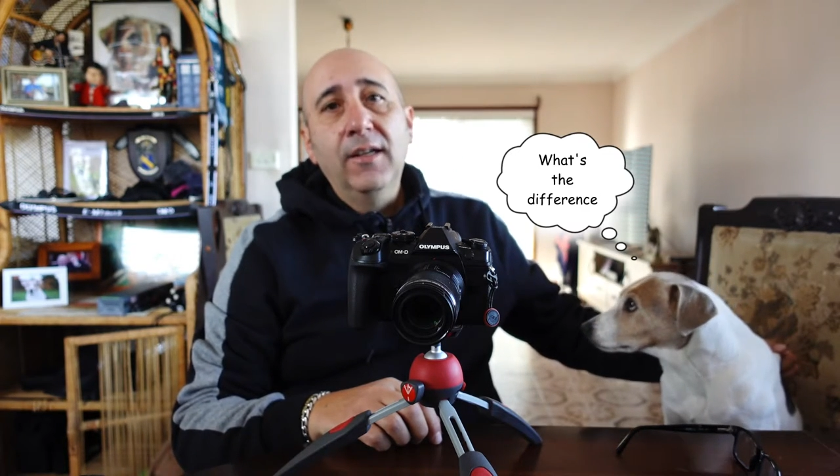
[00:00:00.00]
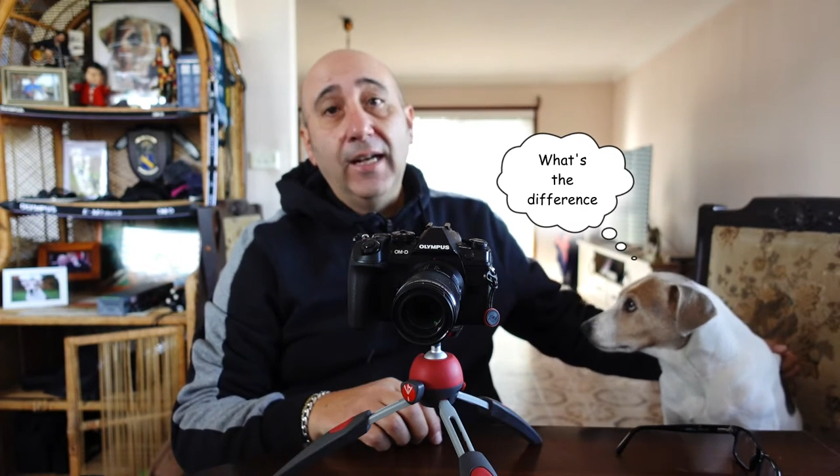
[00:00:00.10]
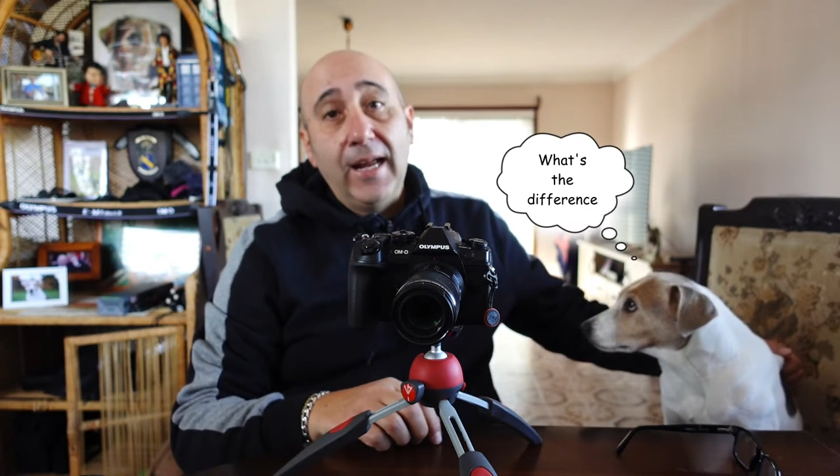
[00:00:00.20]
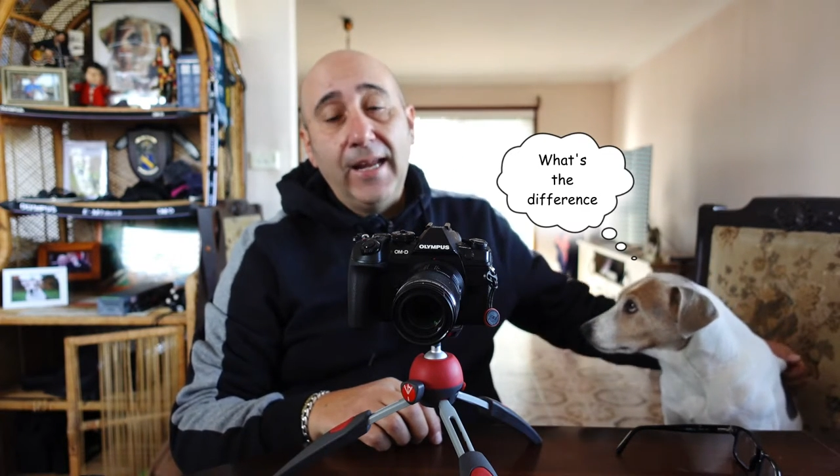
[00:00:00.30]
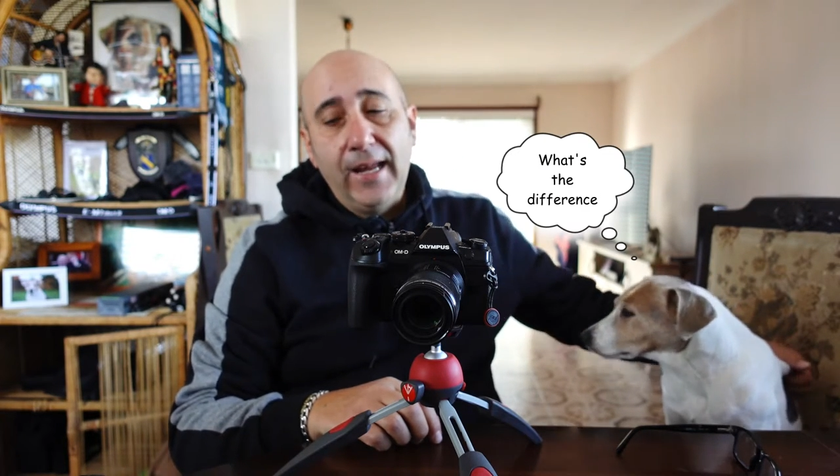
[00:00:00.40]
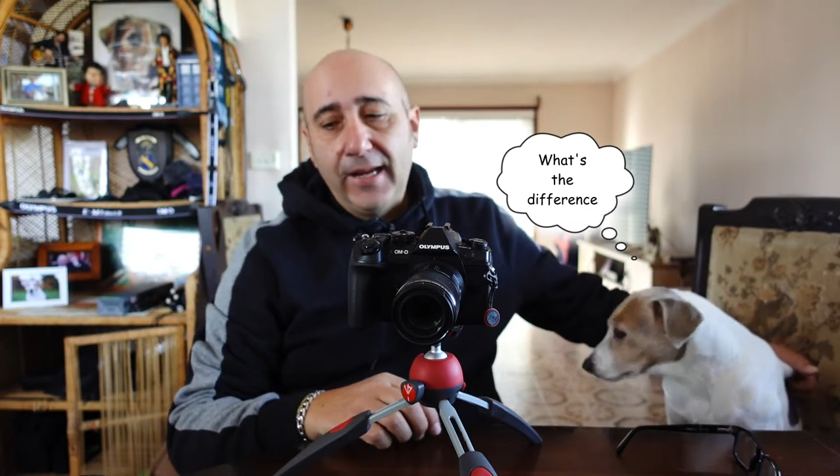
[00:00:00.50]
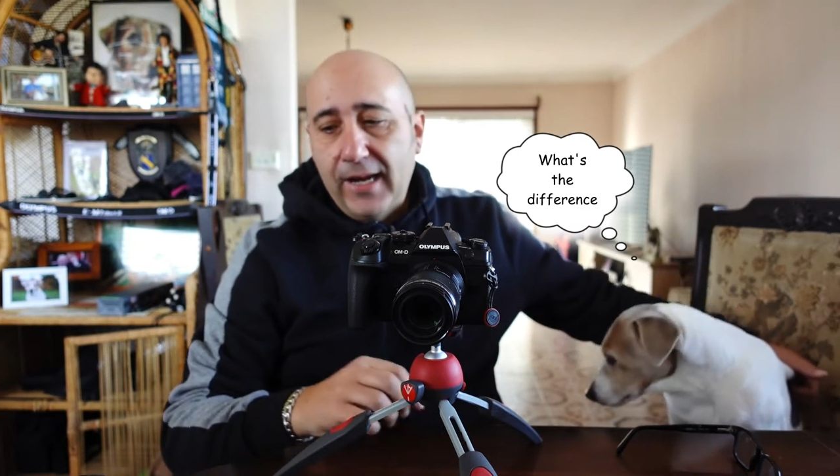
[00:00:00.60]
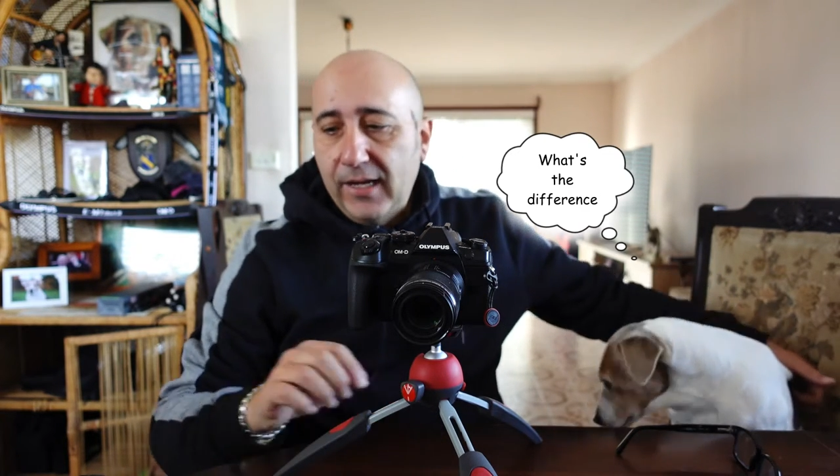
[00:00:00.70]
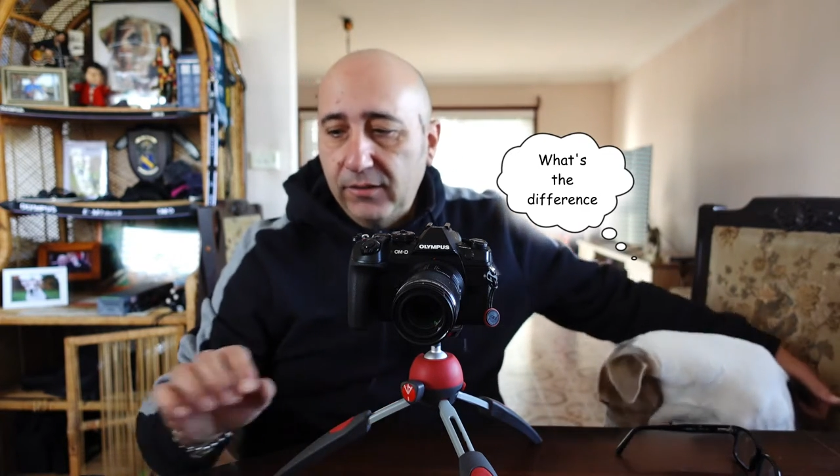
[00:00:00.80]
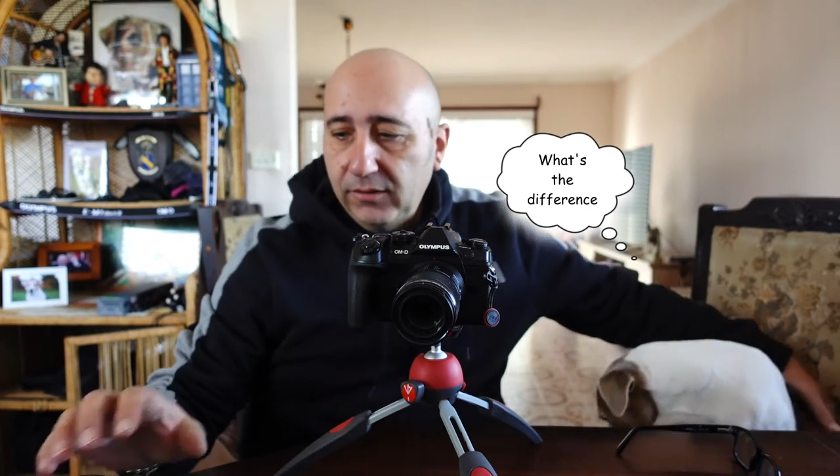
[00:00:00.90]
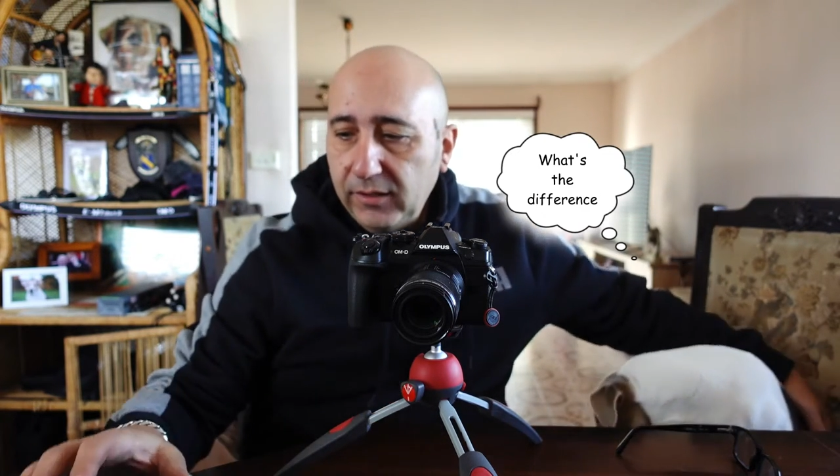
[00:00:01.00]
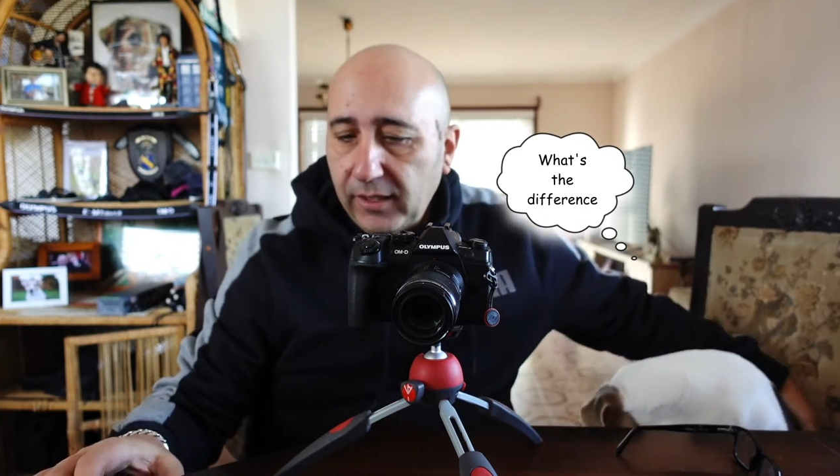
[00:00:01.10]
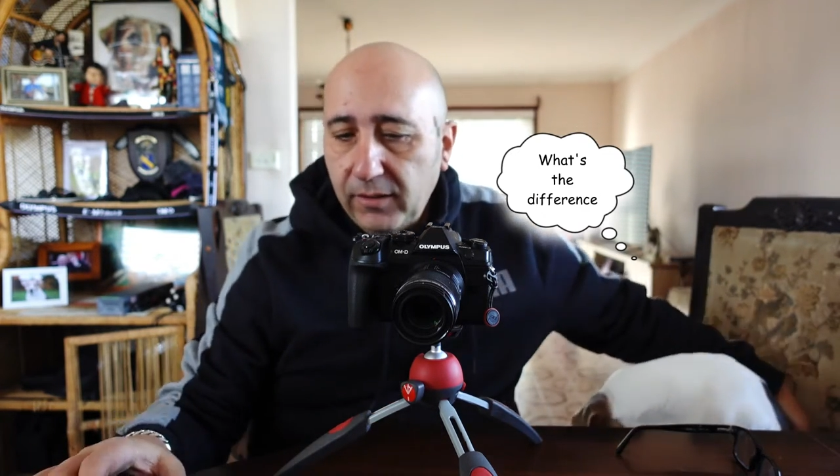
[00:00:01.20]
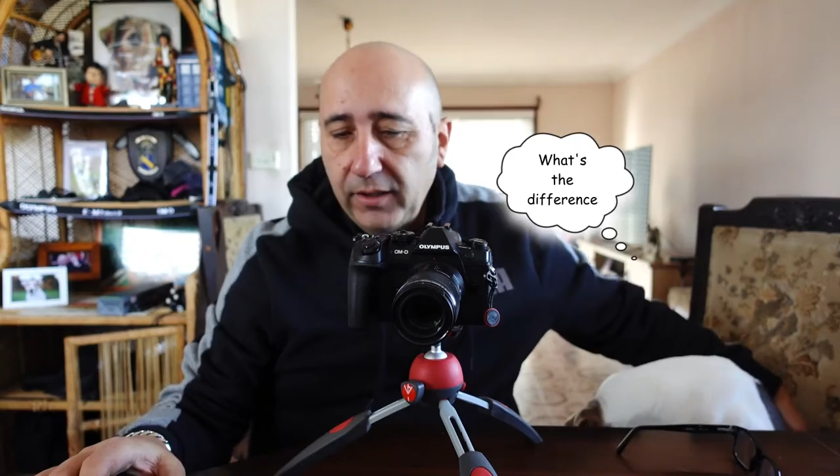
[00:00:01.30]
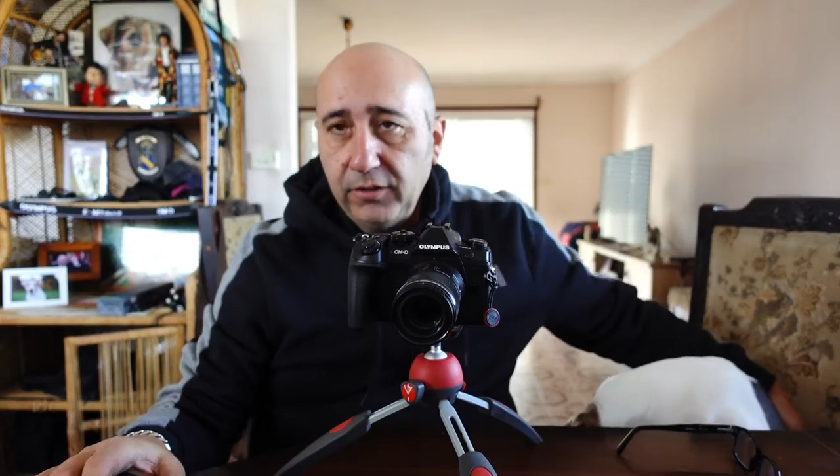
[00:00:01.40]
G'day, how you going? So
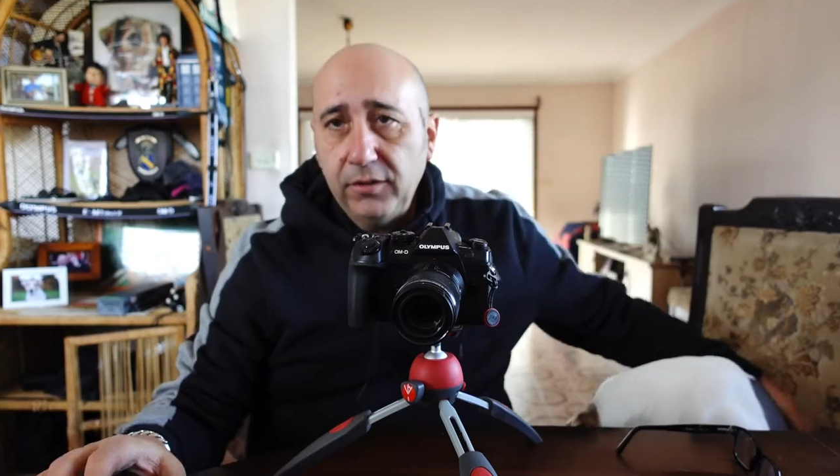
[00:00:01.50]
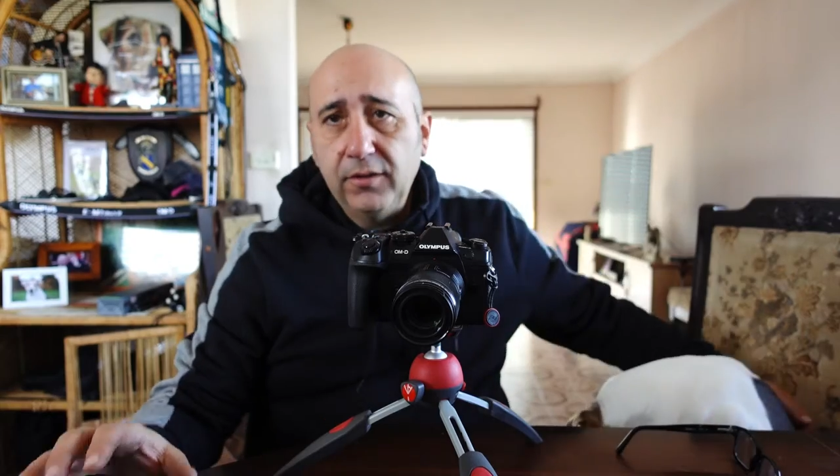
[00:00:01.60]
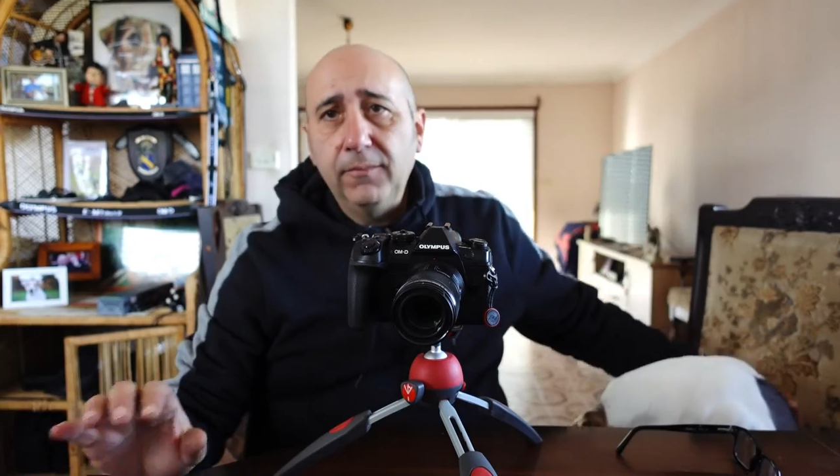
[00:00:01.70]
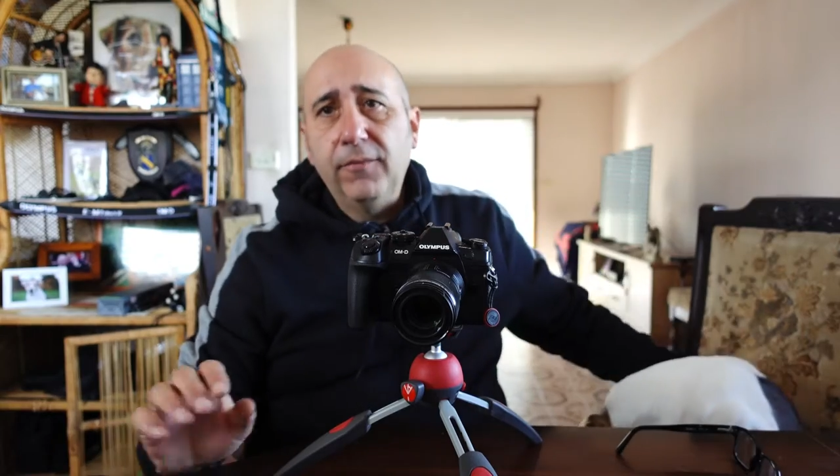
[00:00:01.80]
I'm going to do some